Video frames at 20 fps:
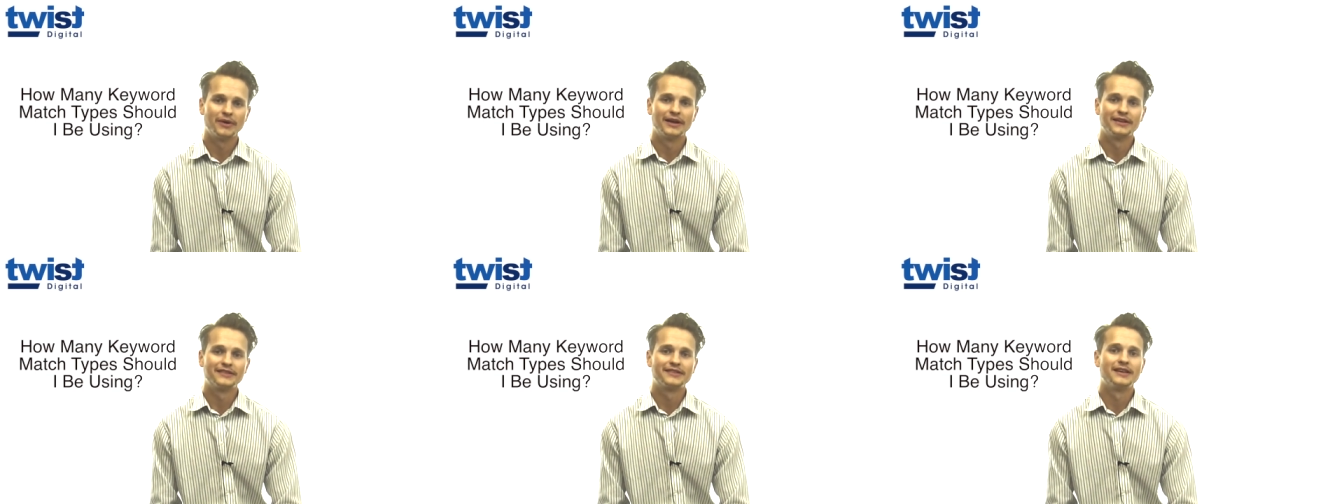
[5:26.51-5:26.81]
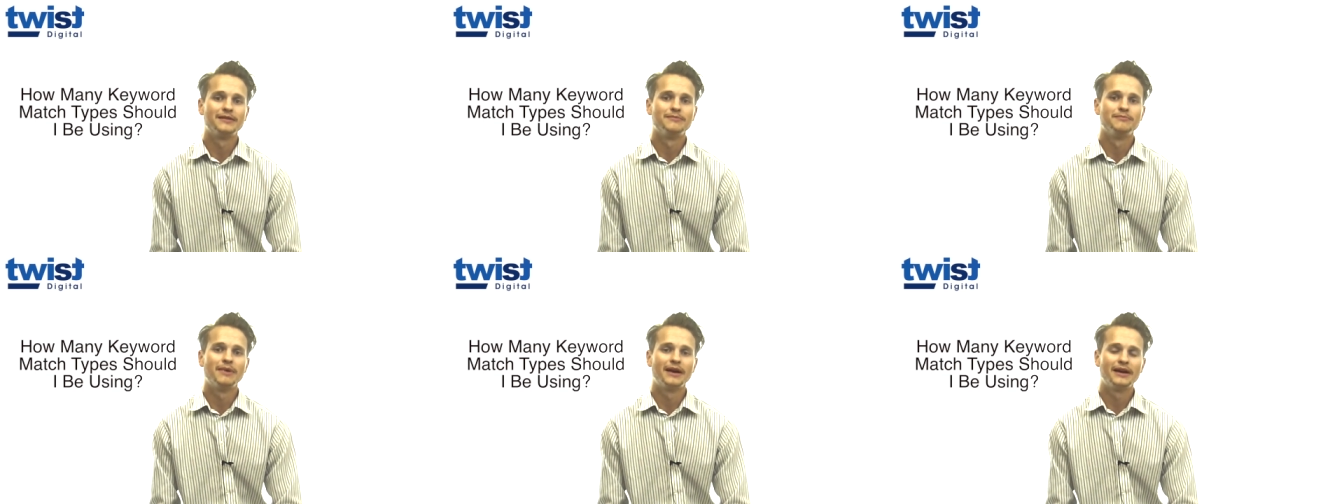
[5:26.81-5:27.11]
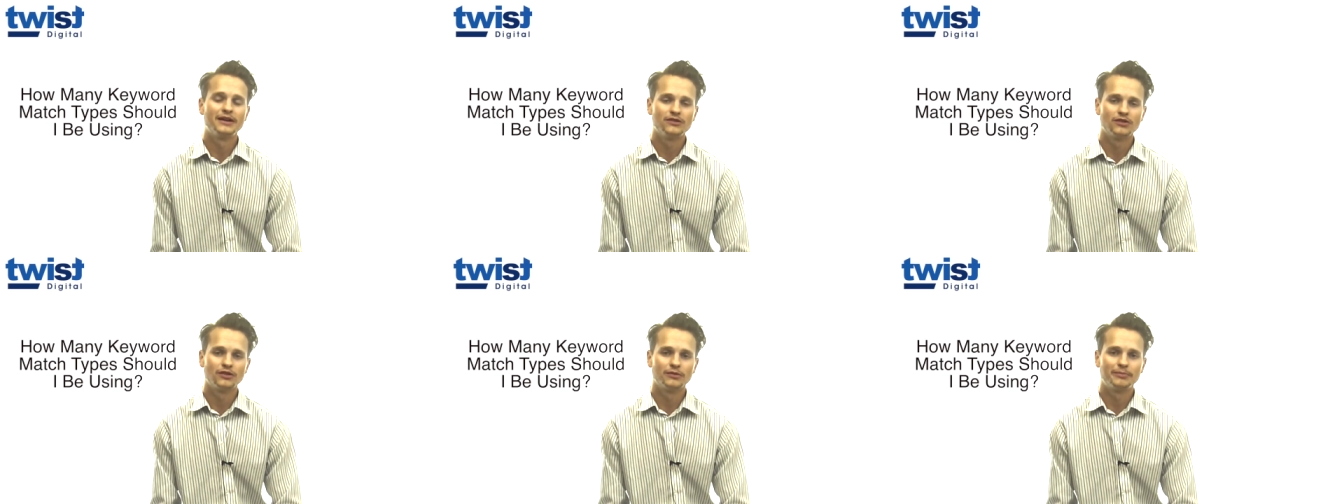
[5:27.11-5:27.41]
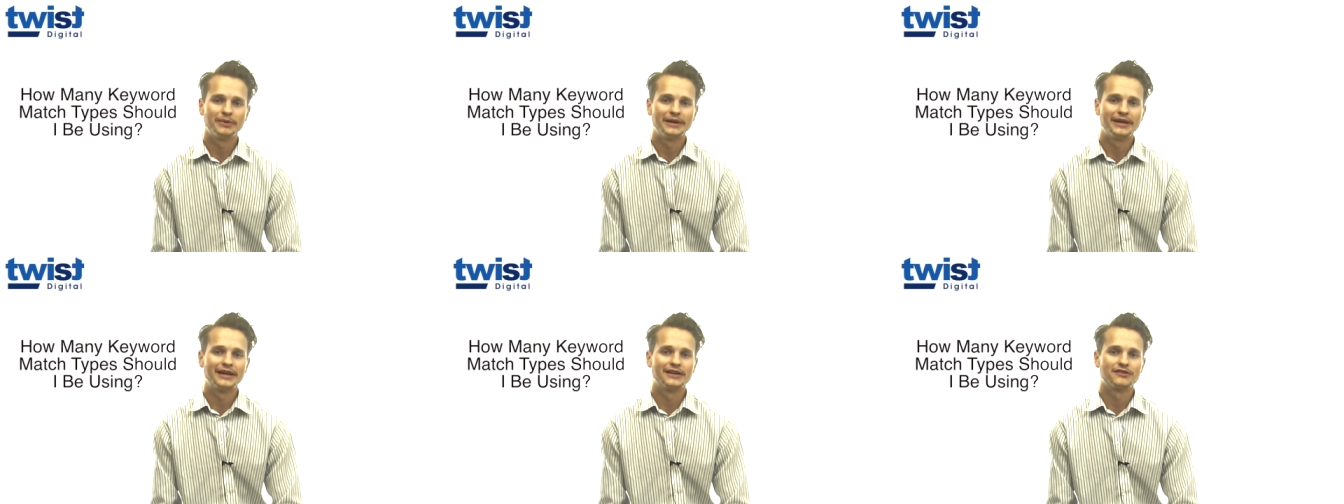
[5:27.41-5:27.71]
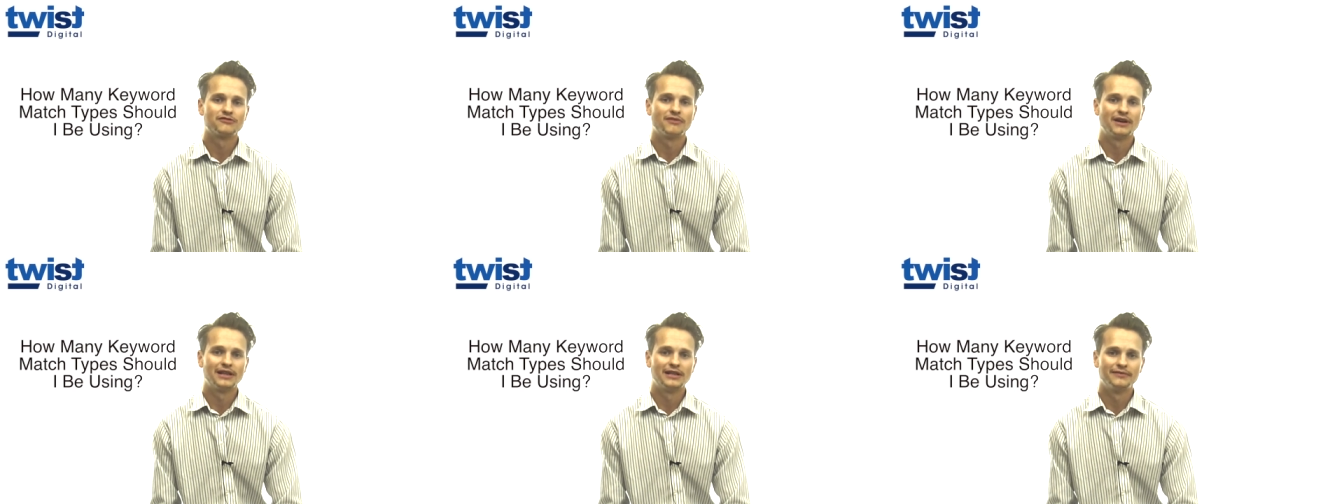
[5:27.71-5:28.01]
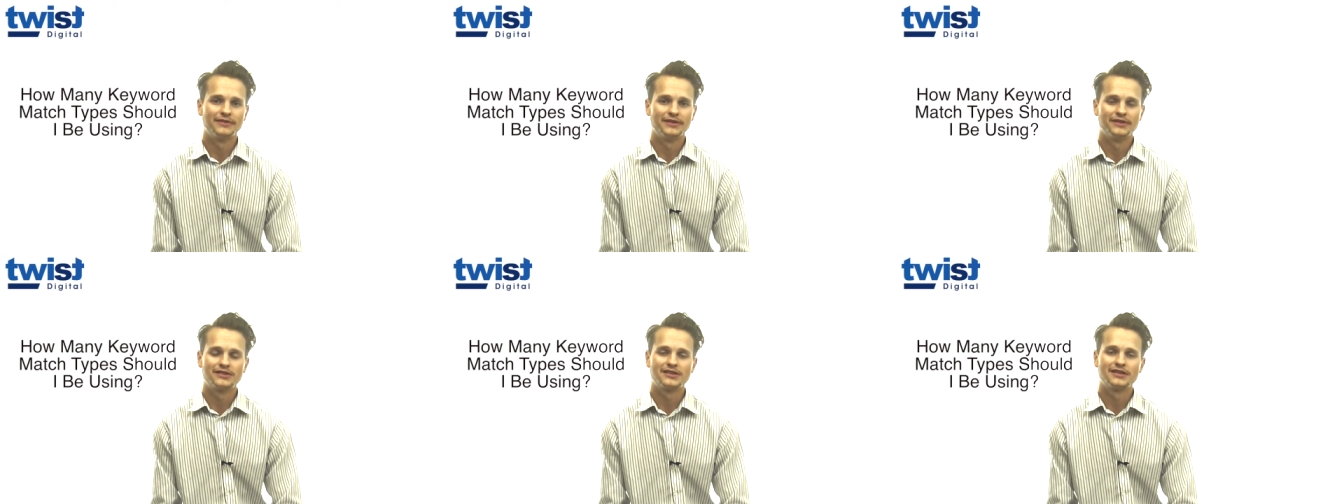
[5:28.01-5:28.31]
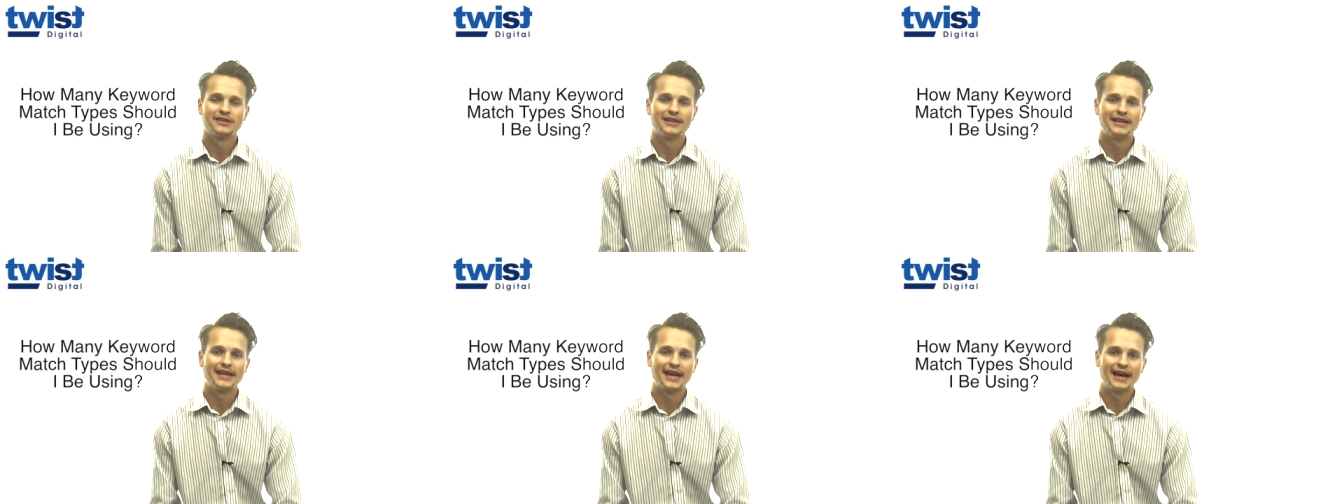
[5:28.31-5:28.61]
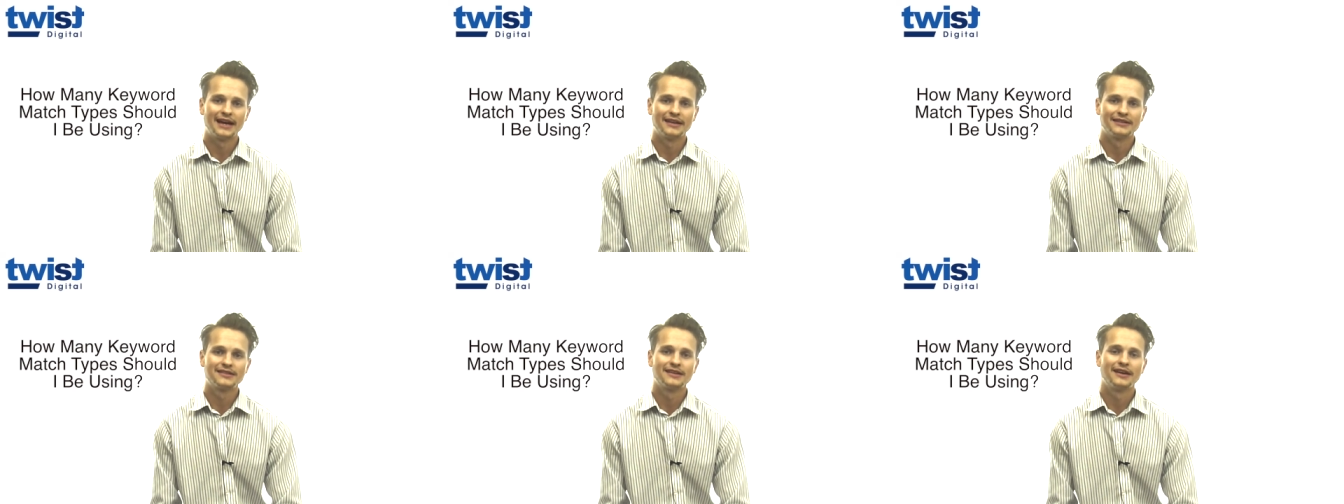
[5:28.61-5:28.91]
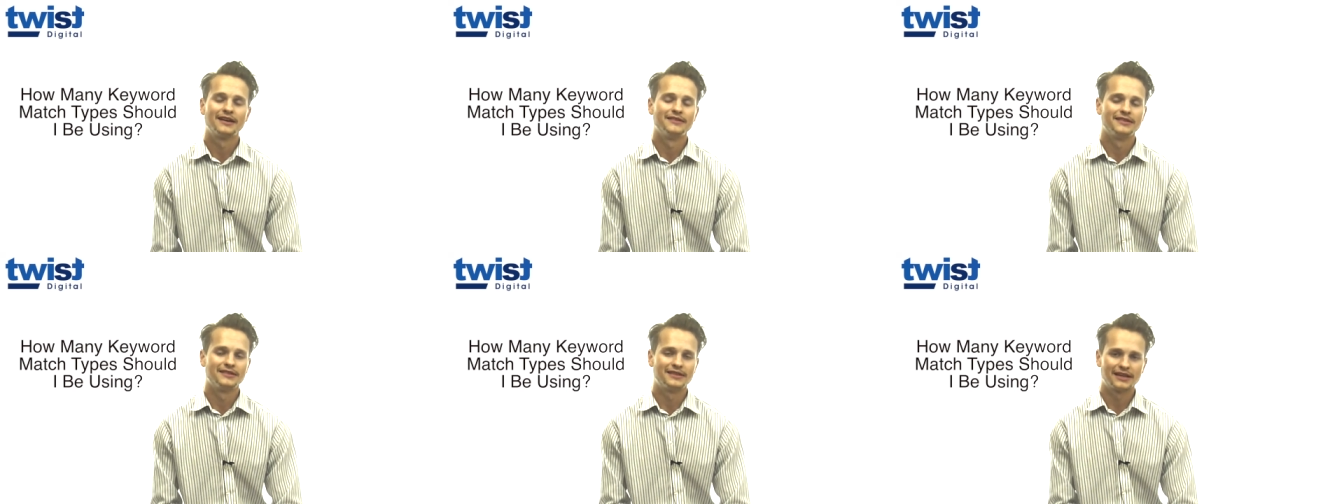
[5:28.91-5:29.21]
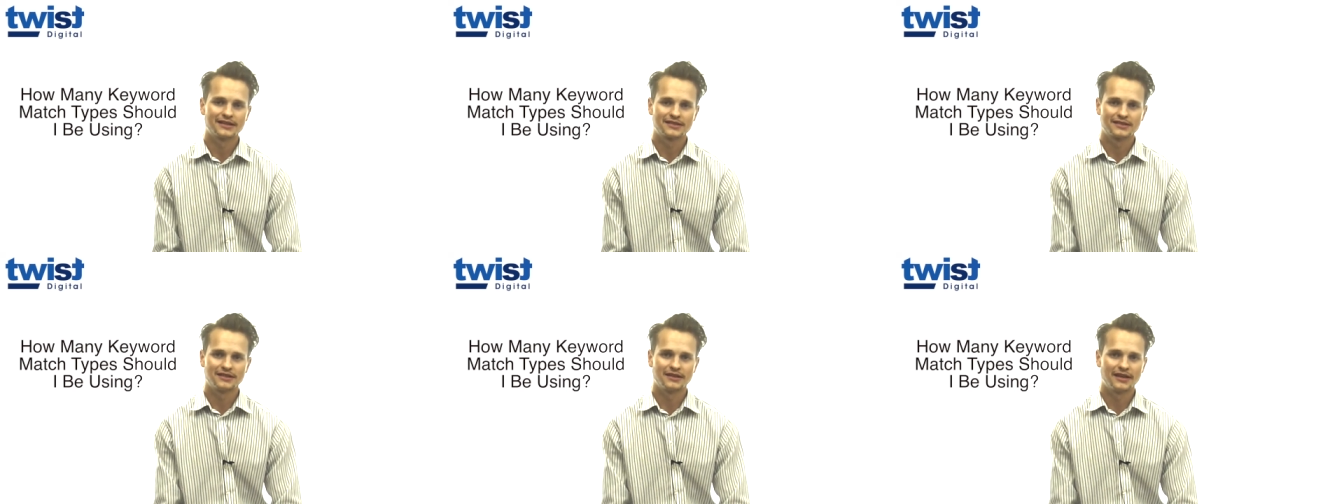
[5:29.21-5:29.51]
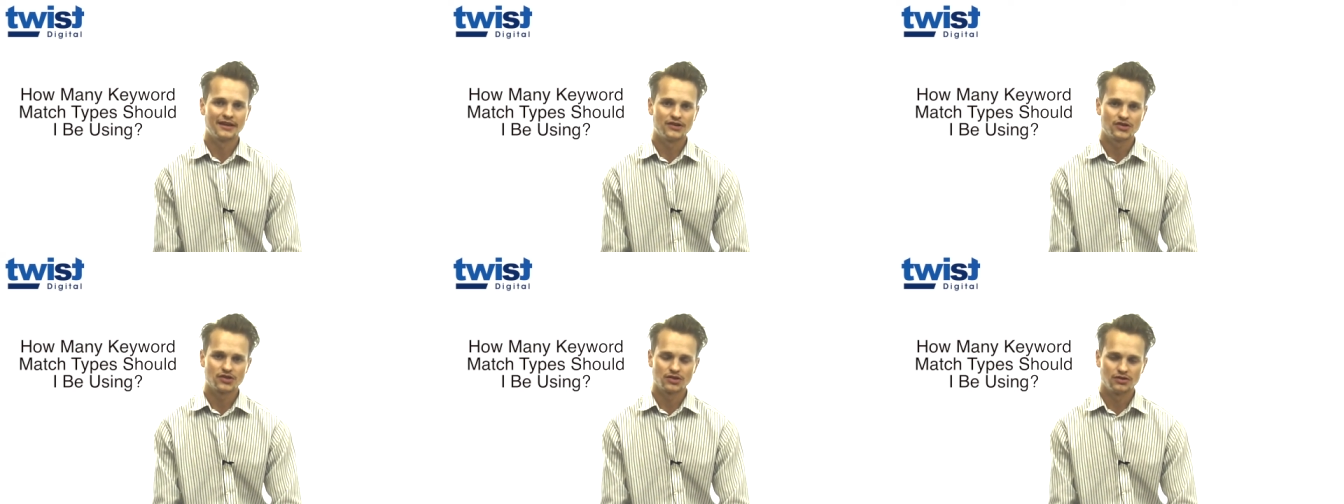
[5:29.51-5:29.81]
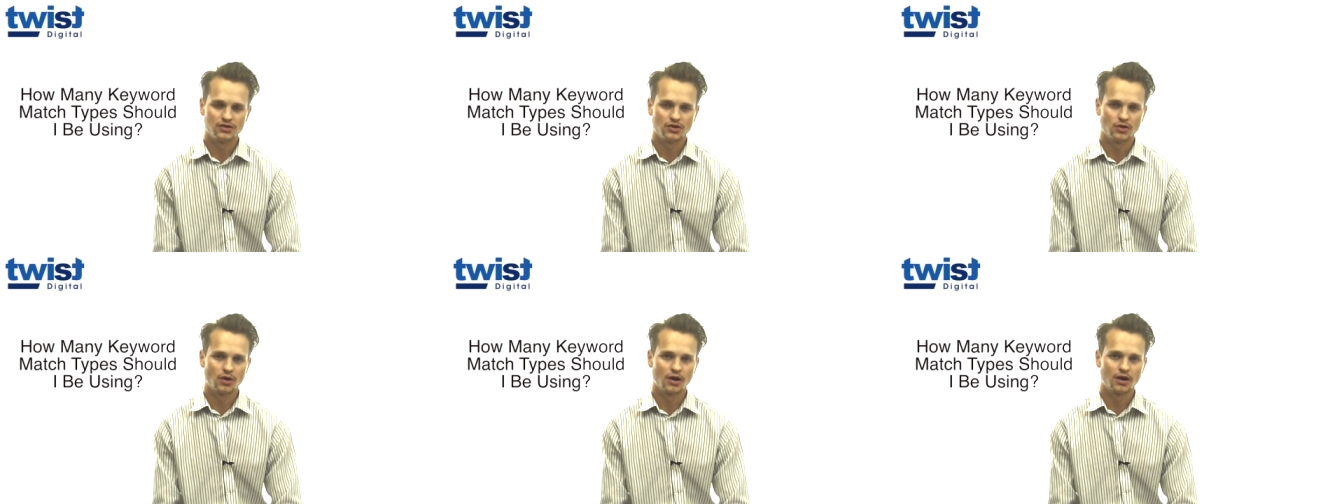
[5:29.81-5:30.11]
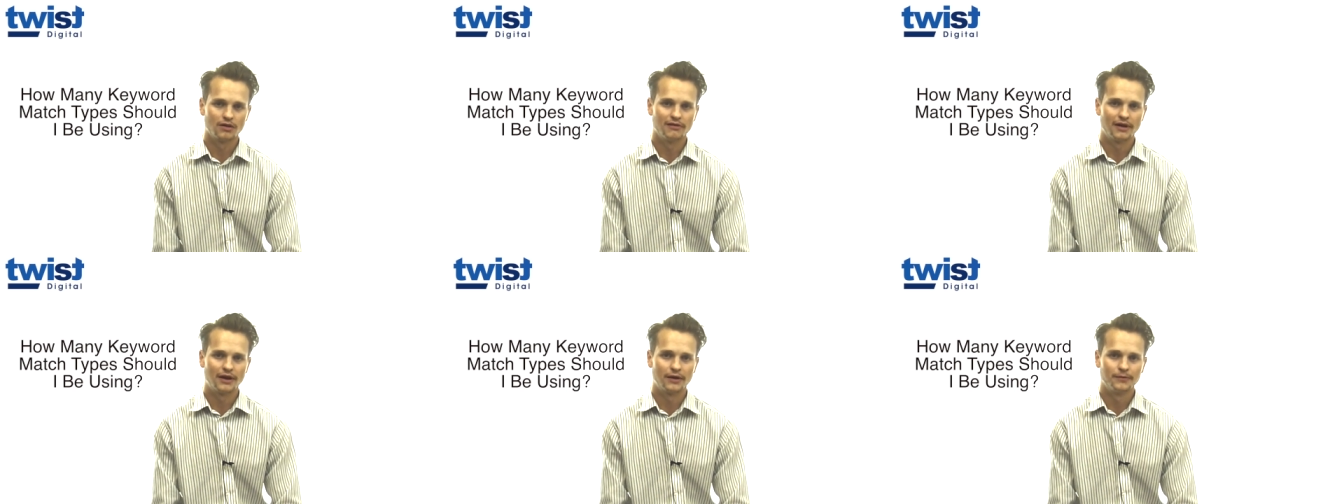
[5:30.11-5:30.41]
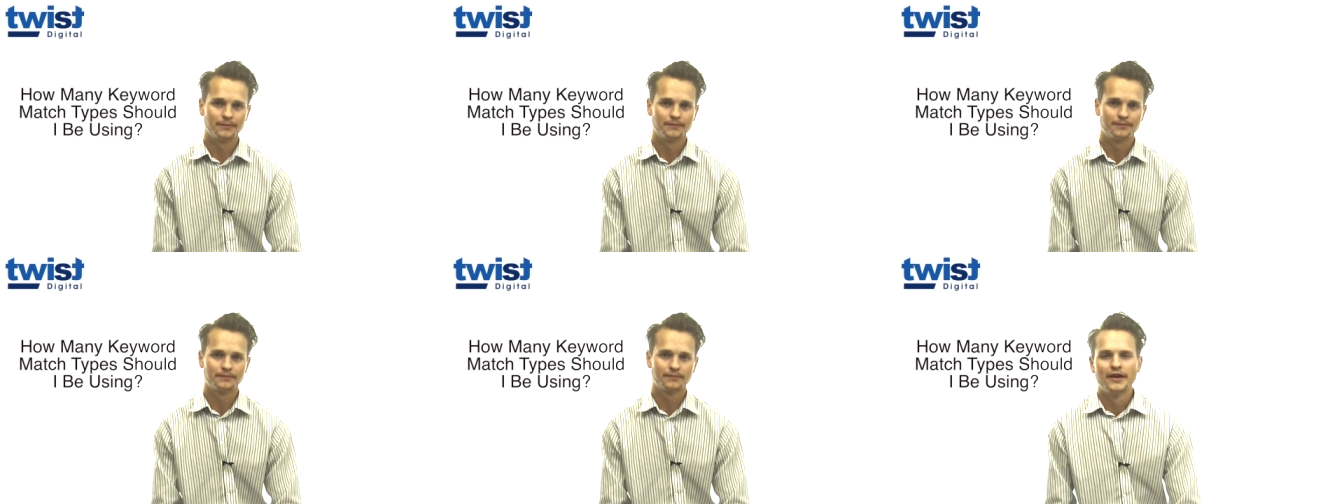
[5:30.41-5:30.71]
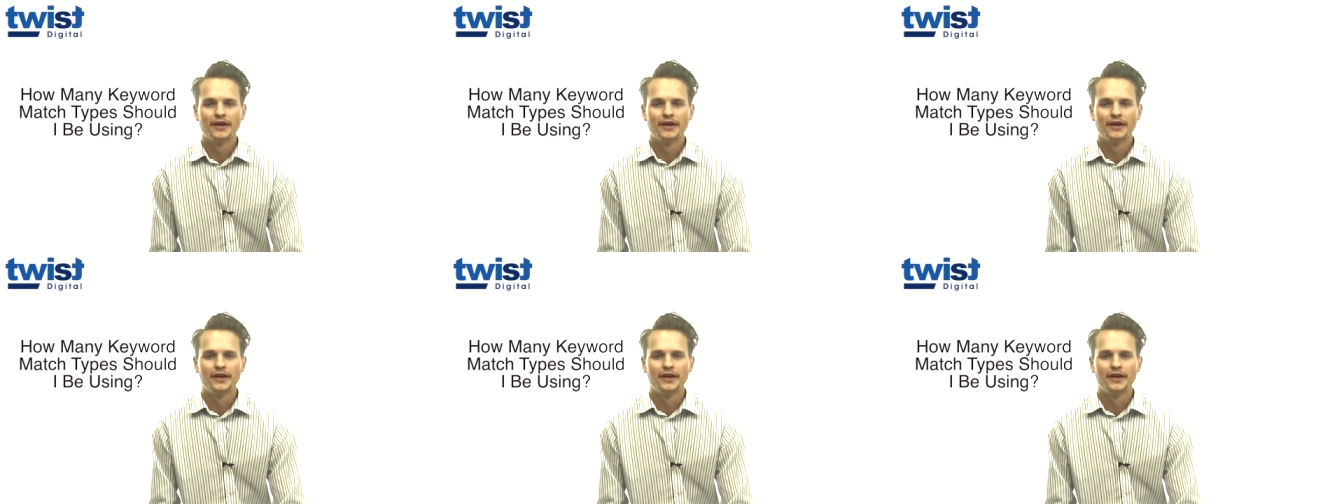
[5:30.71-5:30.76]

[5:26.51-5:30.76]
as they may not be as relevant to the ad and the destination URL.